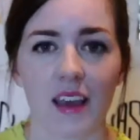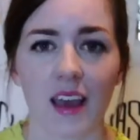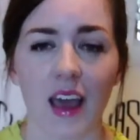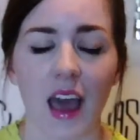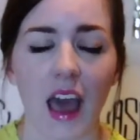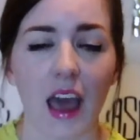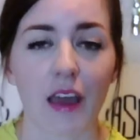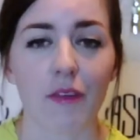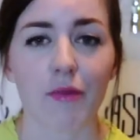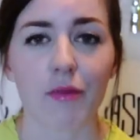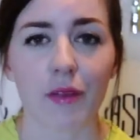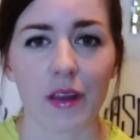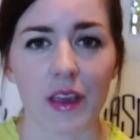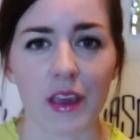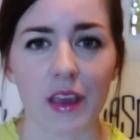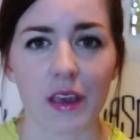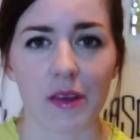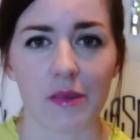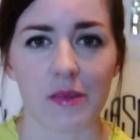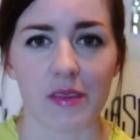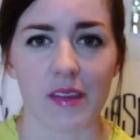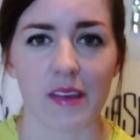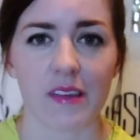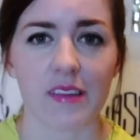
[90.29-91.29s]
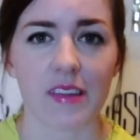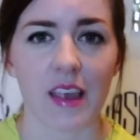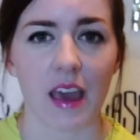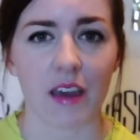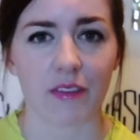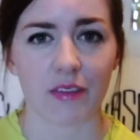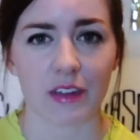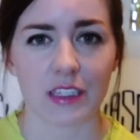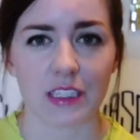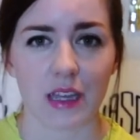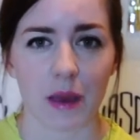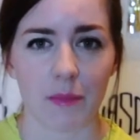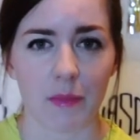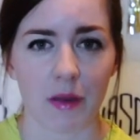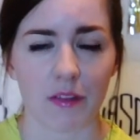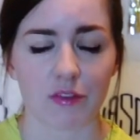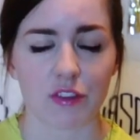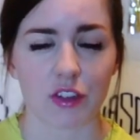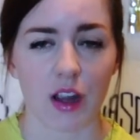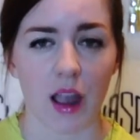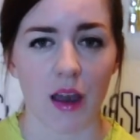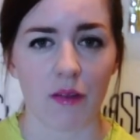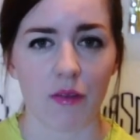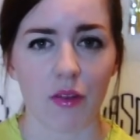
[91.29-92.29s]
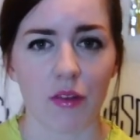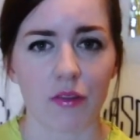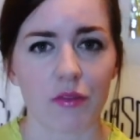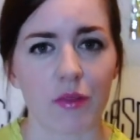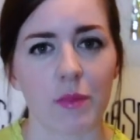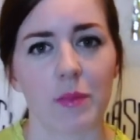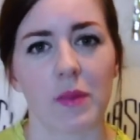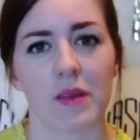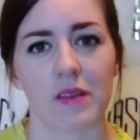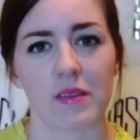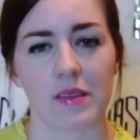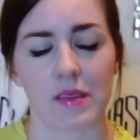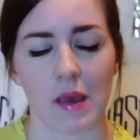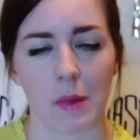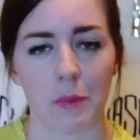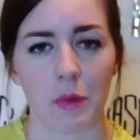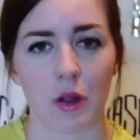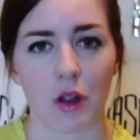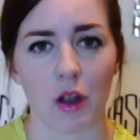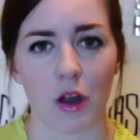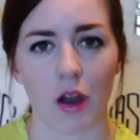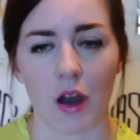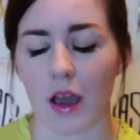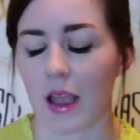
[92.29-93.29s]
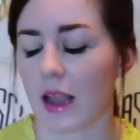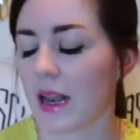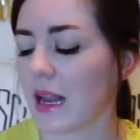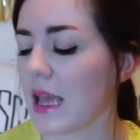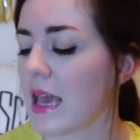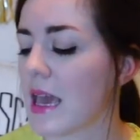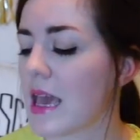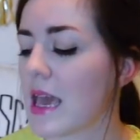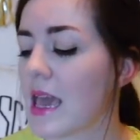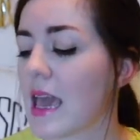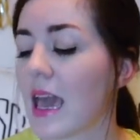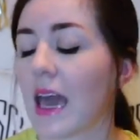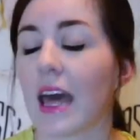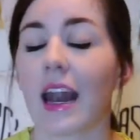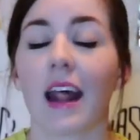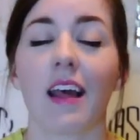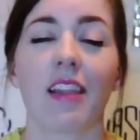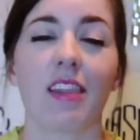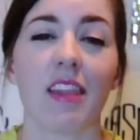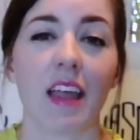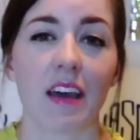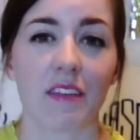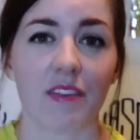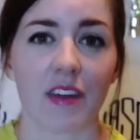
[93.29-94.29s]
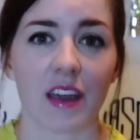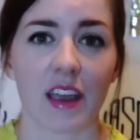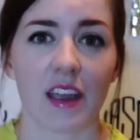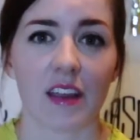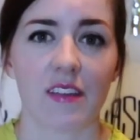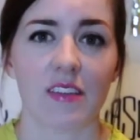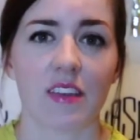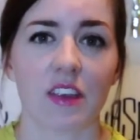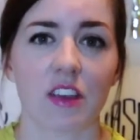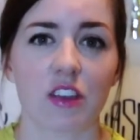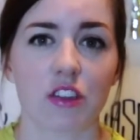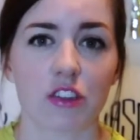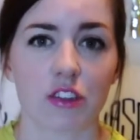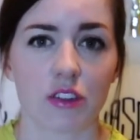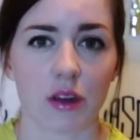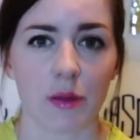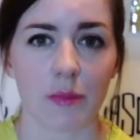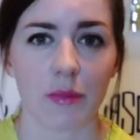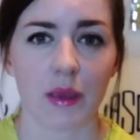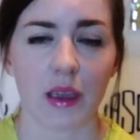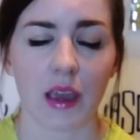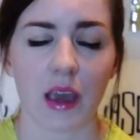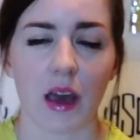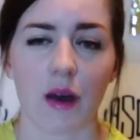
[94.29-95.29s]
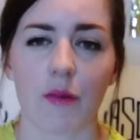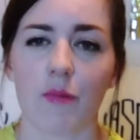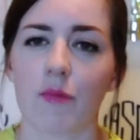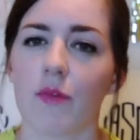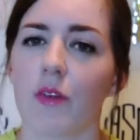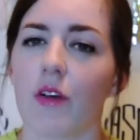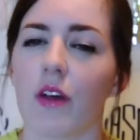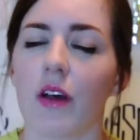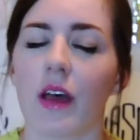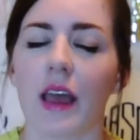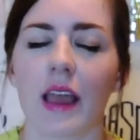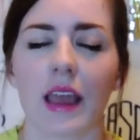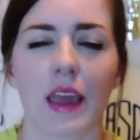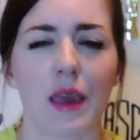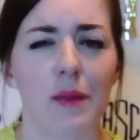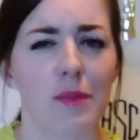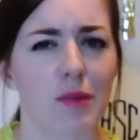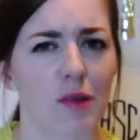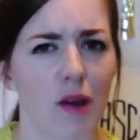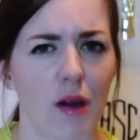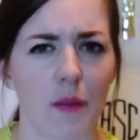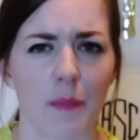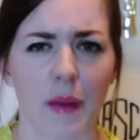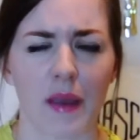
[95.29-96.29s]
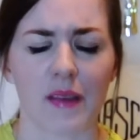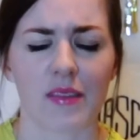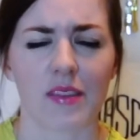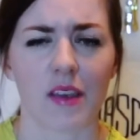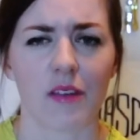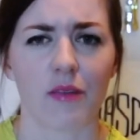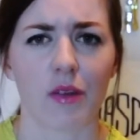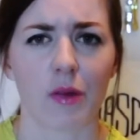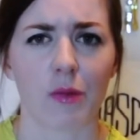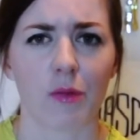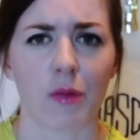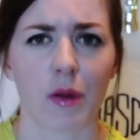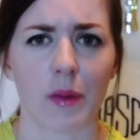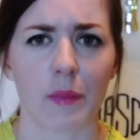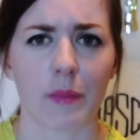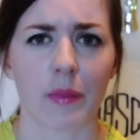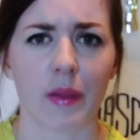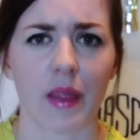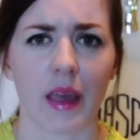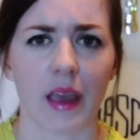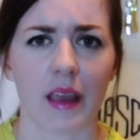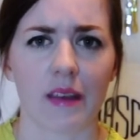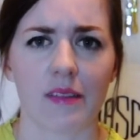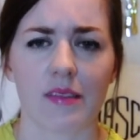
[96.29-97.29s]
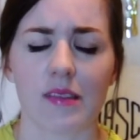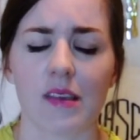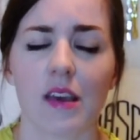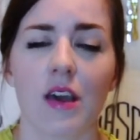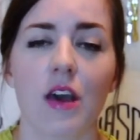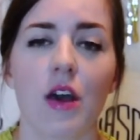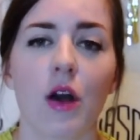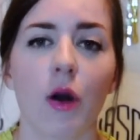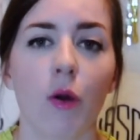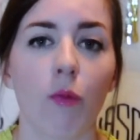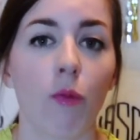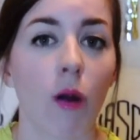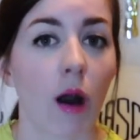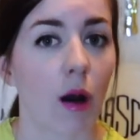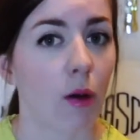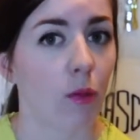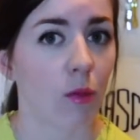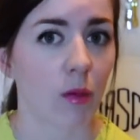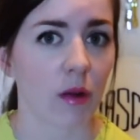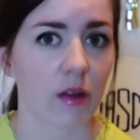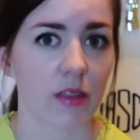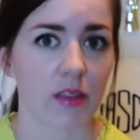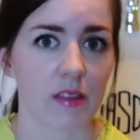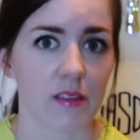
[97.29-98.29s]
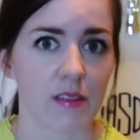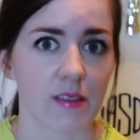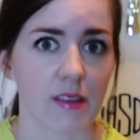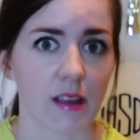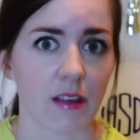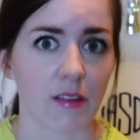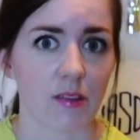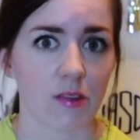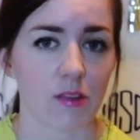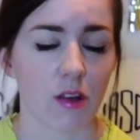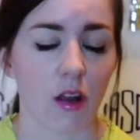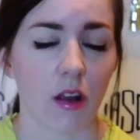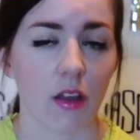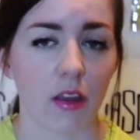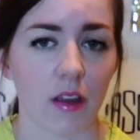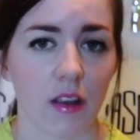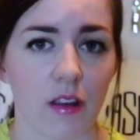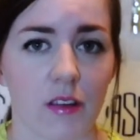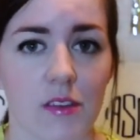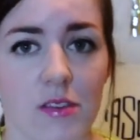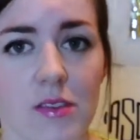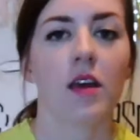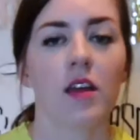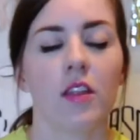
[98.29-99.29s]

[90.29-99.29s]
I've reused this every time I've traveled from this summer on and I love it. It's extremely helpful. It keeps all my stuff in one place, well worth the $6.